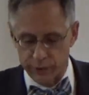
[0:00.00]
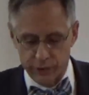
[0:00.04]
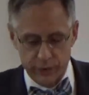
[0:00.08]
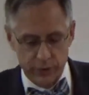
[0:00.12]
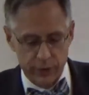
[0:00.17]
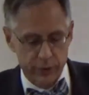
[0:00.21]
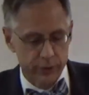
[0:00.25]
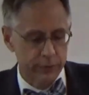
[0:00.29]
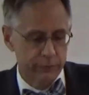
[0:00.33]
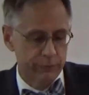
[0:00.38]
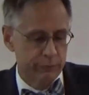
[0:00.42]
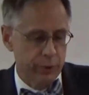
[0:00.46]
The
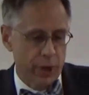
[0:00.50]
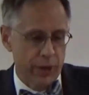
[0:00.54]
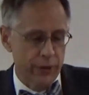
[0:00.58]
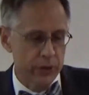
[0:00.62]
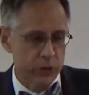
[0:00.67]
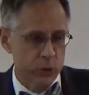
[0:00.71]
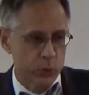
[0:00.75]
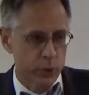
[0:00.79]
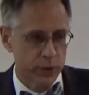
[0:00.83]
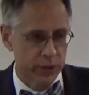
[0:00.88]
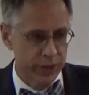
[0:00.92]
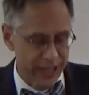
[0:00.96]

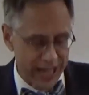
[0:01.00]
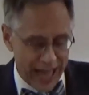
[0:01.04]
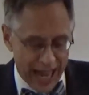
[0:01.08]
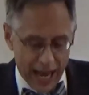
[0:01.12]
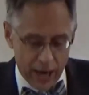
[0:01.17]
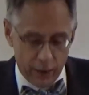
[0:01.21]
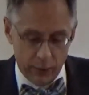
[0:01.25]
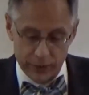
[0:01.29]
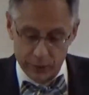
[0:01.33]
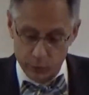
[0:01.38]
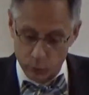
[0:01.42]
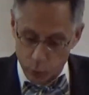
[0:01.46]
brothers would
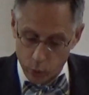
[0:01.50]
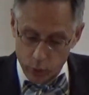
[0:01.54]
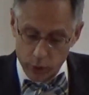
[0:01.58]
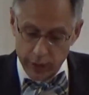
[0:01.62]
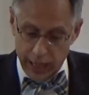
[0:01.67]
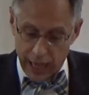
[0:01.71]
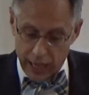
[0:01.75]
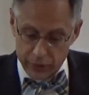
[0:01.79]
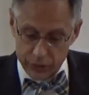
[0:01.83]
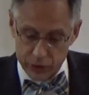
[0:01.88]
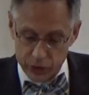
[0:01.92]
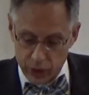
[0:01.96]
now and were
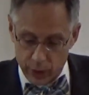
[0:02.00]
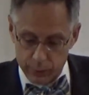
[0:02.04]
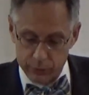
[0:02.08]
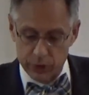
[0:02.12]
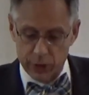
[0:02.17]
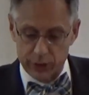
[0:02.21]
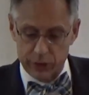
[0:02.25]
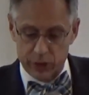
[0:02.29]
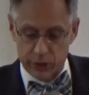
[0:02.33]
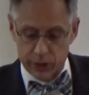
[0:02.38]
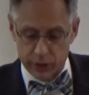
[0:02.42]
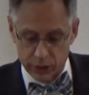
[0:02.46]
now
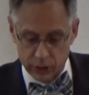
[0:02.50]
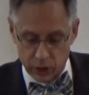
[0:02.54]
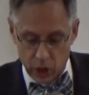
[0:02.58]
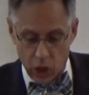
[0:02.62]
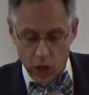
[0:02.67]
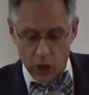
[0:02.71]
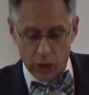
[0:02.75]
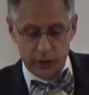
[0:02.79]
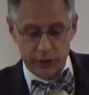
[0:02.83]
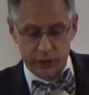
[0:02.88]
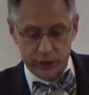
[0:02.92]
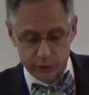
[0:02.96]
subject to the
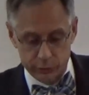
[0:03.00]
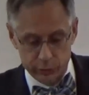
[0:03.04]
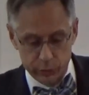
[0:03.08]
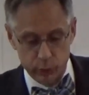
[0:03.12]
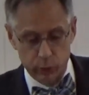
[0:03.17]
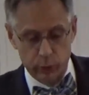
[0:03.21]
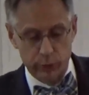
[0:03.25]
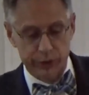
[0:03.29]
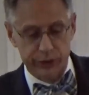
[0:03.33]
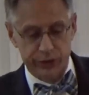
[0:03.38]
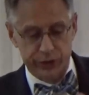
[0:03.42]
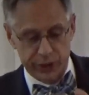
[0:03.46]
laws, the
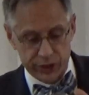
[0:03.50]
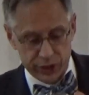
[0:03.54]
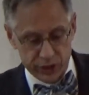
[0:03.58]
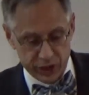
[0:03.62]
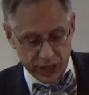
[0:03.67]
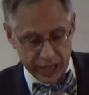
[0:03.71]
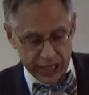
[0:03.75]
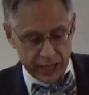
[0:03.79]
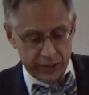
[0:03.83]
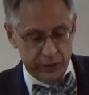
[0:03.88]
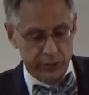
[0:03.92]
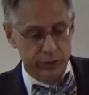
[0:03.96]
rules, the
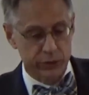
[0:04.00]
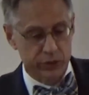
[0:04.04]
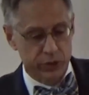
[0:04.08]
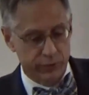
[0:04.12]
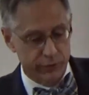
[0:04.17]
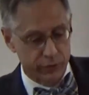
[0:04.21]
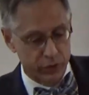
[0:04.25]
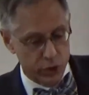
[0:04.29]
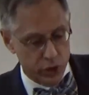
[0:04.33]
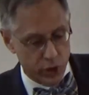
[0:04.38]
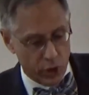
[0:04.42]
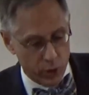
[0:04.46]
standards
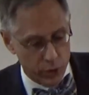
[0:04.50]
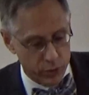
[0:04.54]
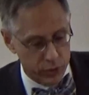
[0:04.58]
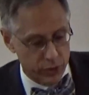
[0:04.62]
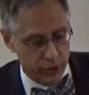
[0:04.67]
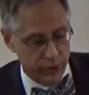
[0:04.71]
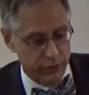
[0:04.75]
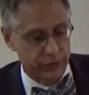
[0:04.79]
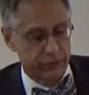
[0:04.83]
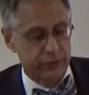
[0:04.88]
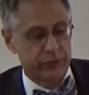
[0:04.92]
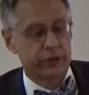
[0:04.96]
of
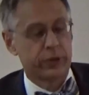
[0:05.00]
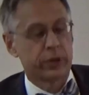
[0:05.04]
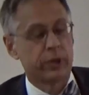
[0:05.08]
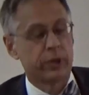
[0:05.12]
Joseph.